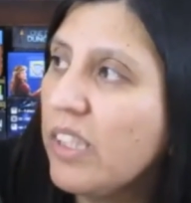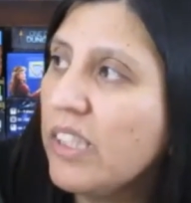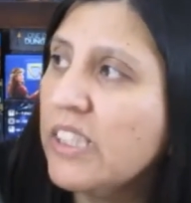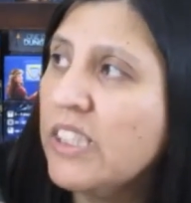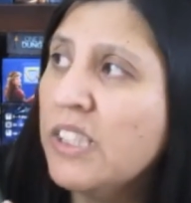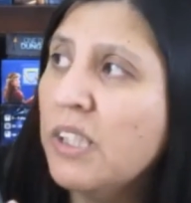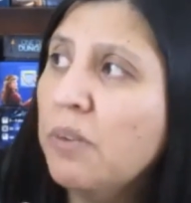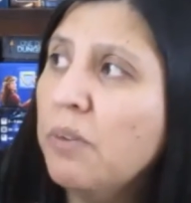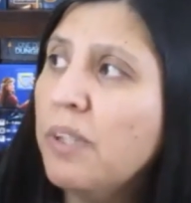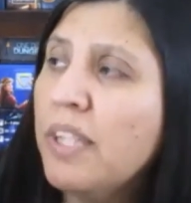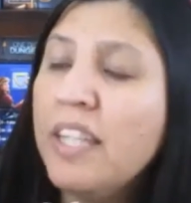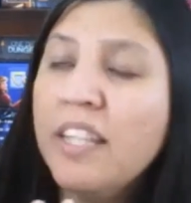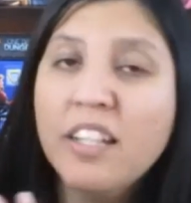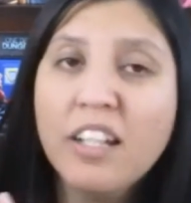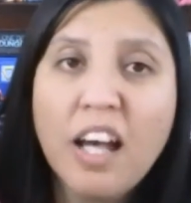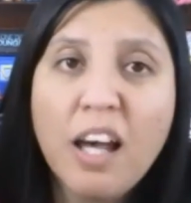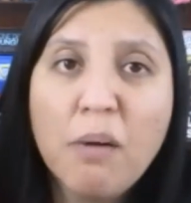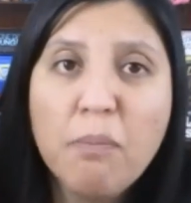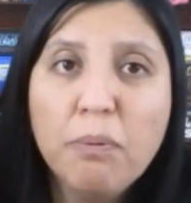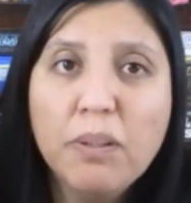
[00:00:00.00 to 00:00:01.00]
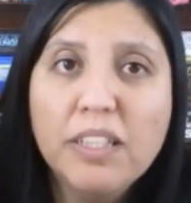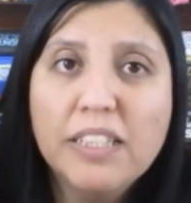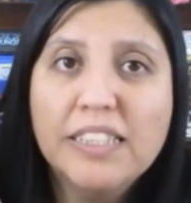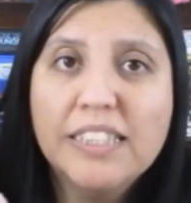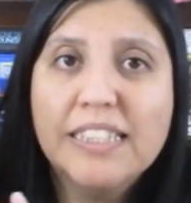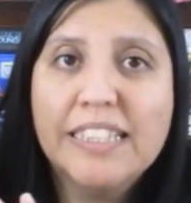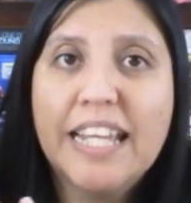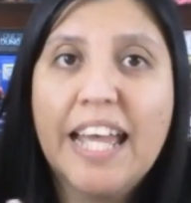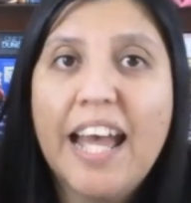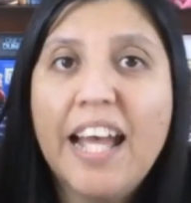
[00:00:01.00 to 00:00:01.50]
So
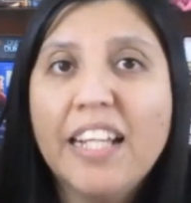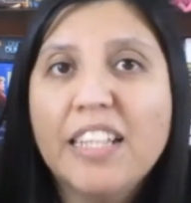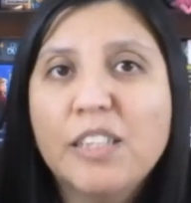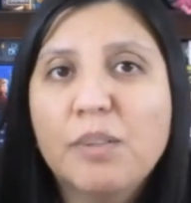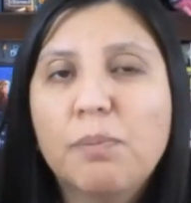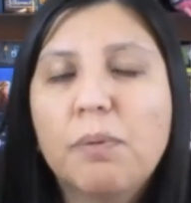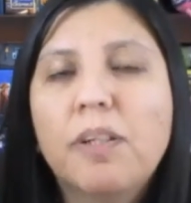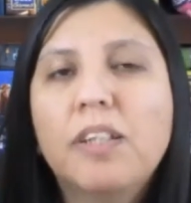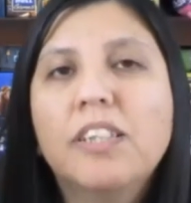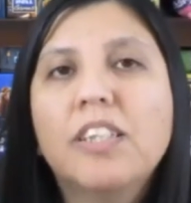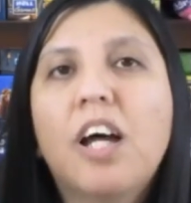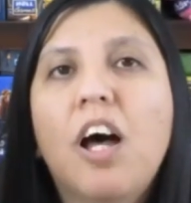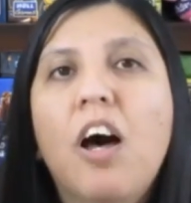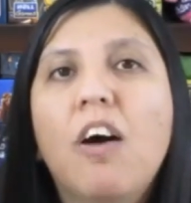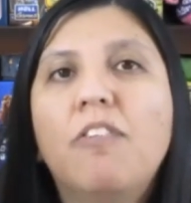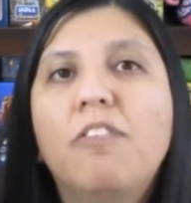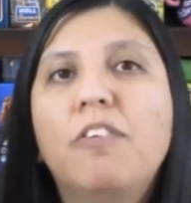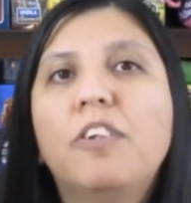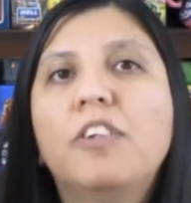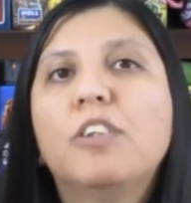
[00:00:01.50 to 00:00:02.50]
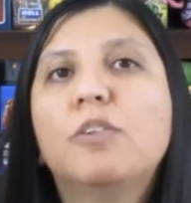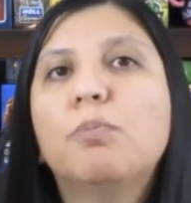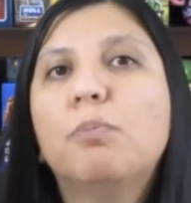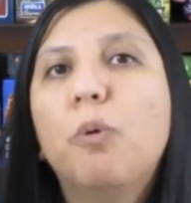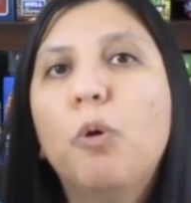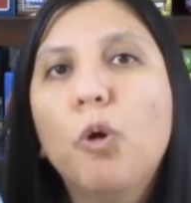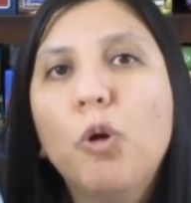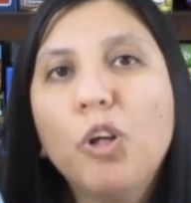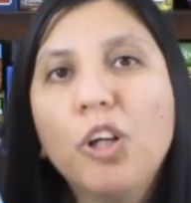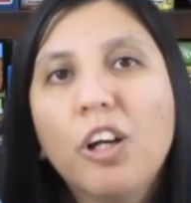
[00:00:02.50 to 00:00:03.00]
Ginkgopolis, the expert, offers
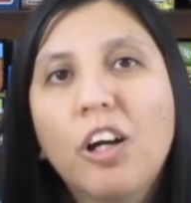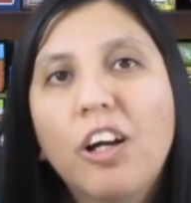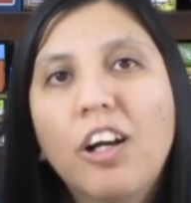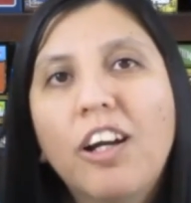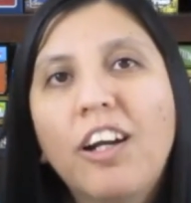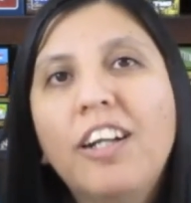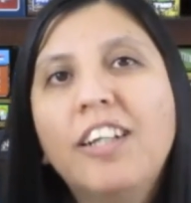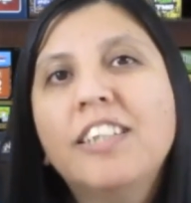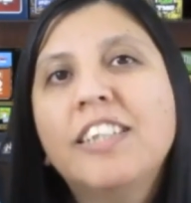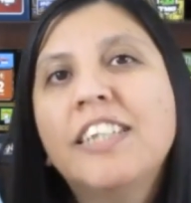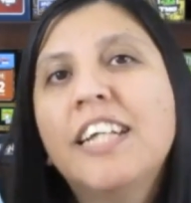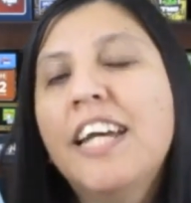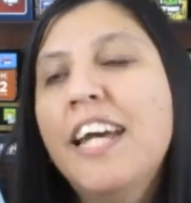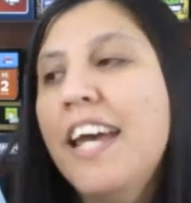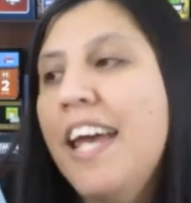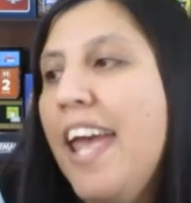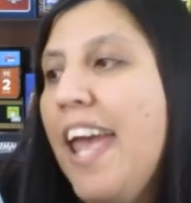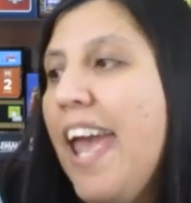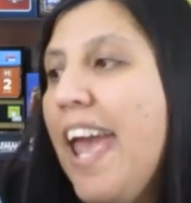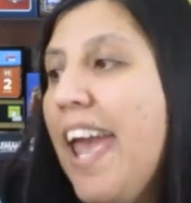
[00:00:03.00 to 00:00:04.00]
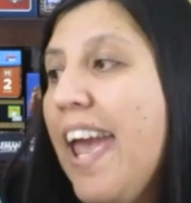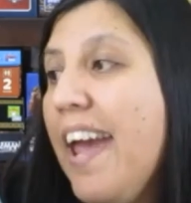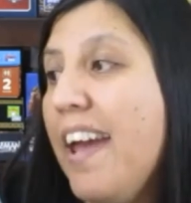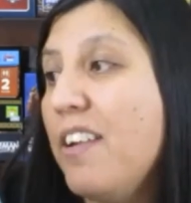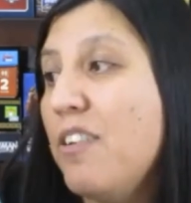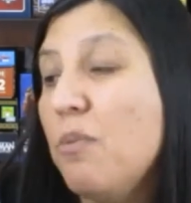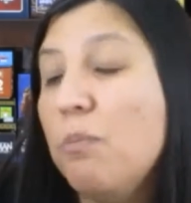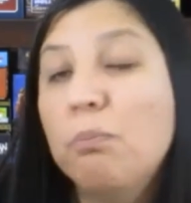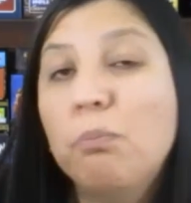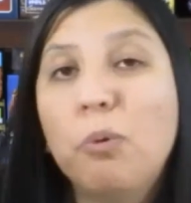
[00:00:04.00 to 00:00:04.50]
more cards
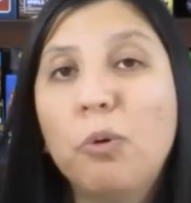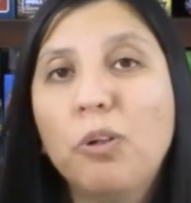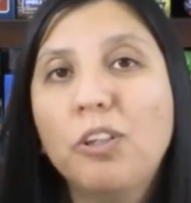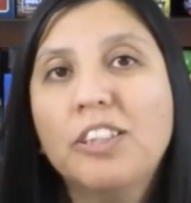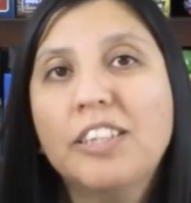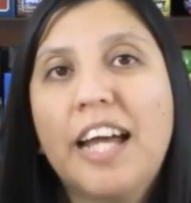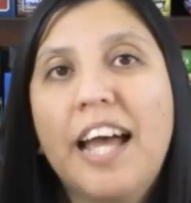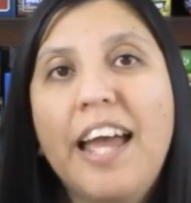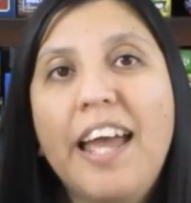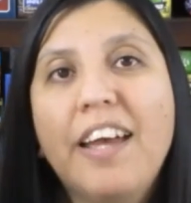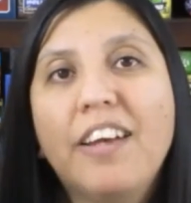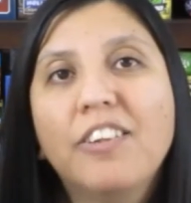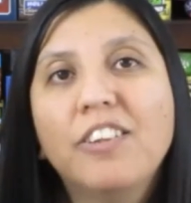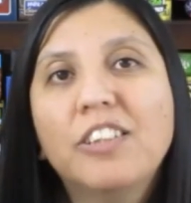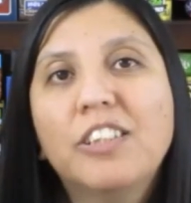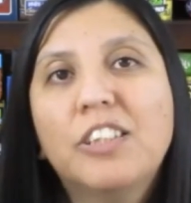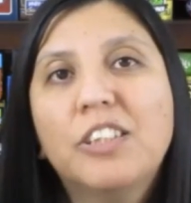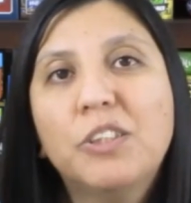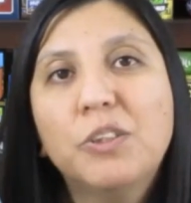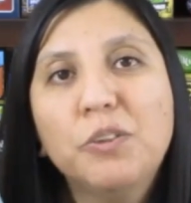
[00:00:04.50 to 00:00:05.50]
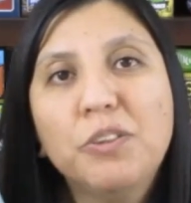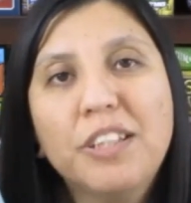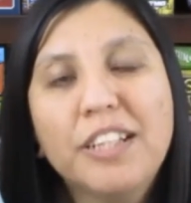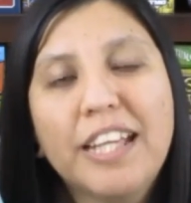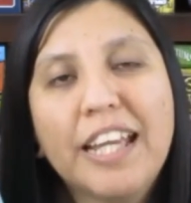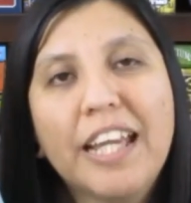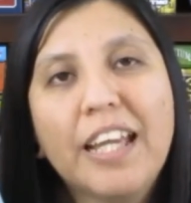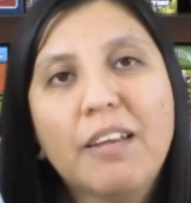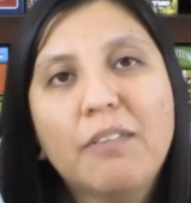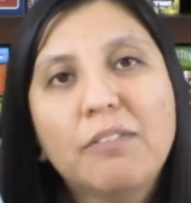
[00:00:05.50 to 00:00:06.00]
and more tiles to the
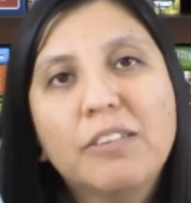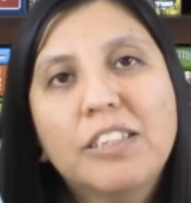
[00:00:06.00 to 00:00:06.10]
game.